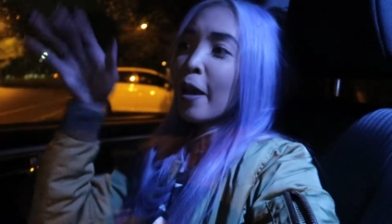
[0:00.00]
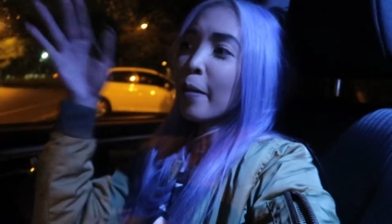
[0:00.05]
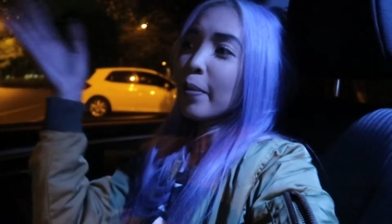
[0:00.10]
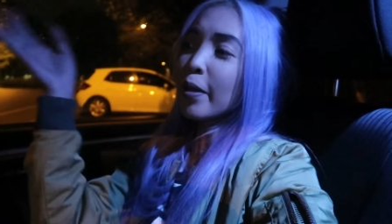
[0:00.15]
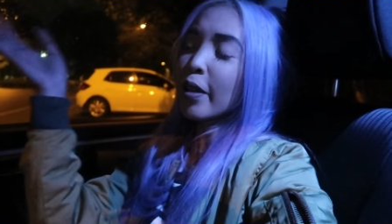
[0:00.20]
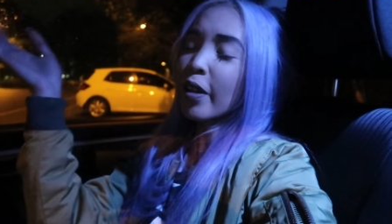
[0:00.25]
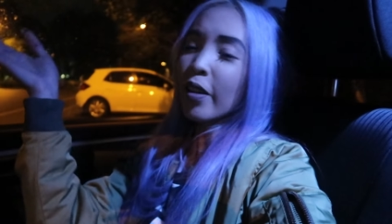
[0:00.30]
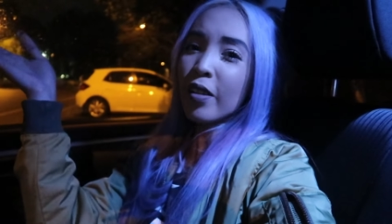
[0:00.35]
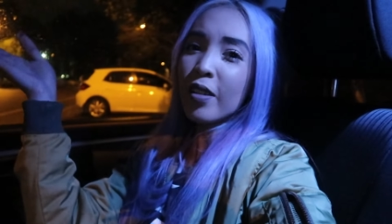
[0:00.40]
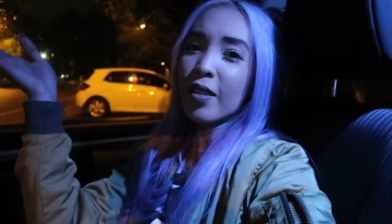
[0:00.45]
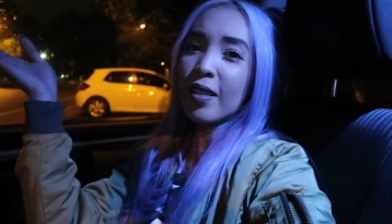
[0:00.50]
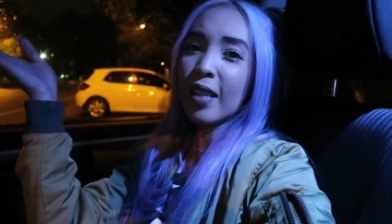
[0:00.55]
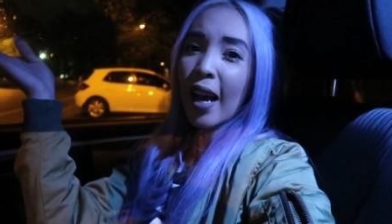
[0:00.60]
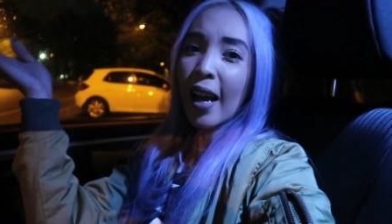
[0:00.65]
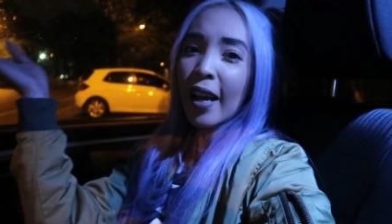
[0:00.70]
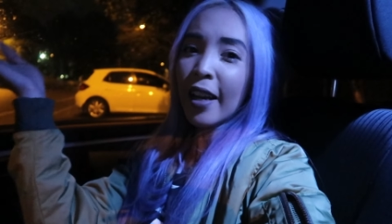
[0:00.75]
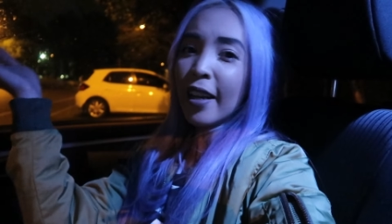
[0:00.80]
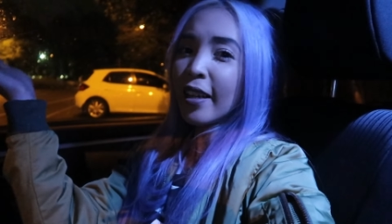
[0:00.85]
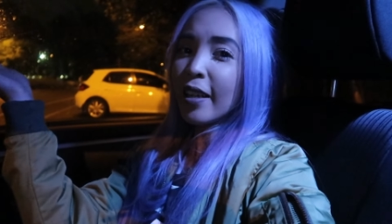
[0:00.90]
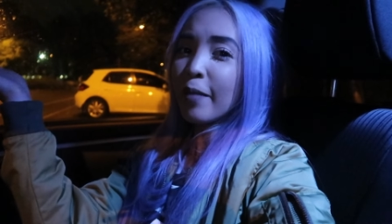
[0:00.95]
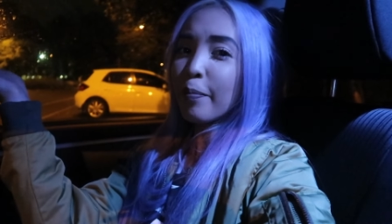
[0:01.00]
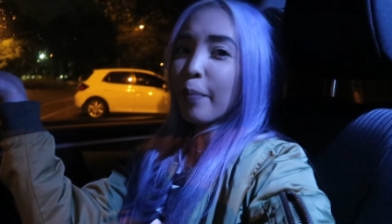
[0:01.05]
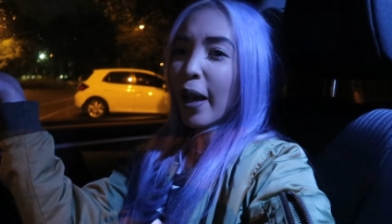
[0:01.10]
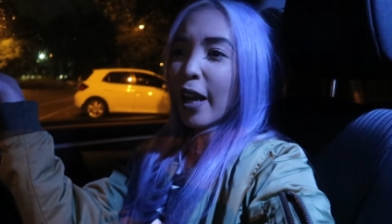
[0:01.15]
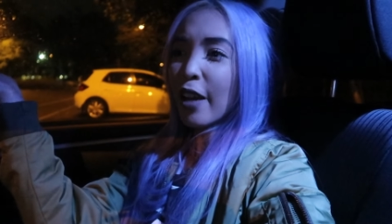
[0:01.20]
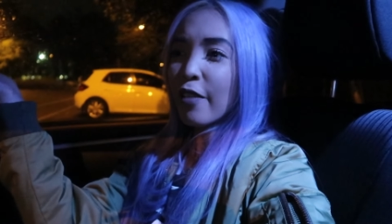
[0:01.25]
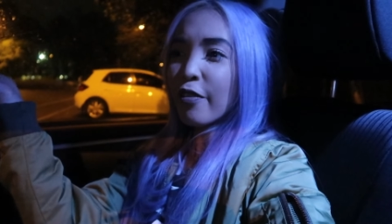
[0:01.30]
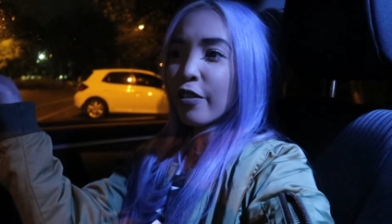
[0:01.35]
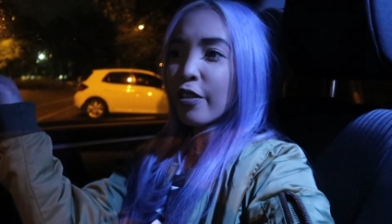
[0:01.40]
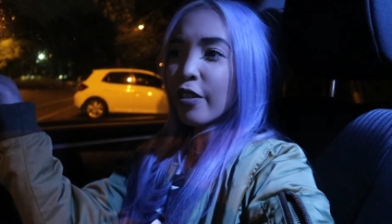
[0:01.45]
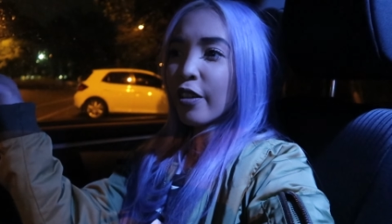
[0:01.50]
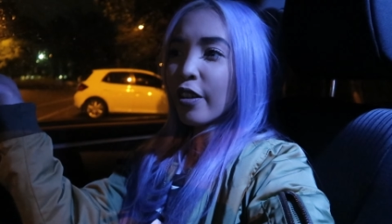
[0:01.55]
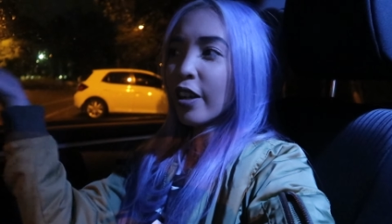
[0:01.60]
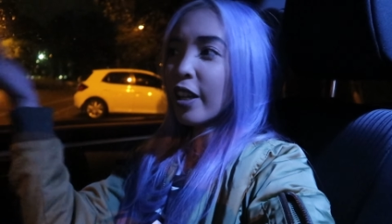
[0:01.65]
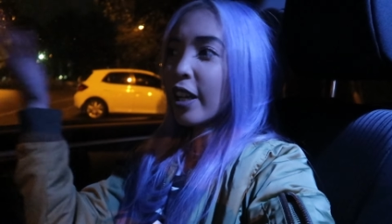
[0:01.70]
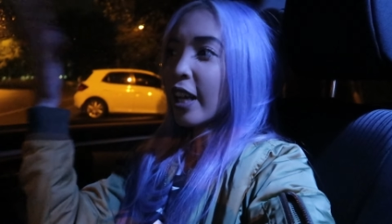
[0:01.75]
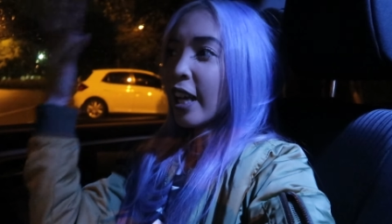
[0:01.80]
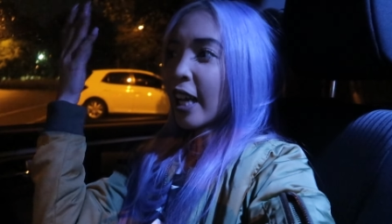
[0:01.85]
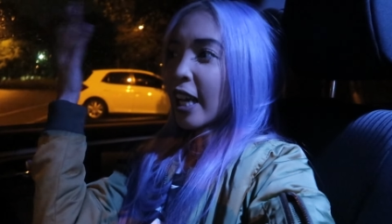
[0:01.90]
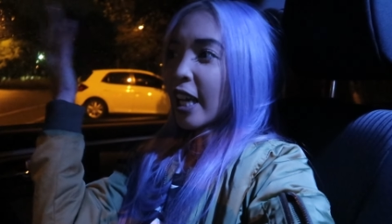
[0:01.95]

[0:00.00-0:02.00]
because I didn't pay for it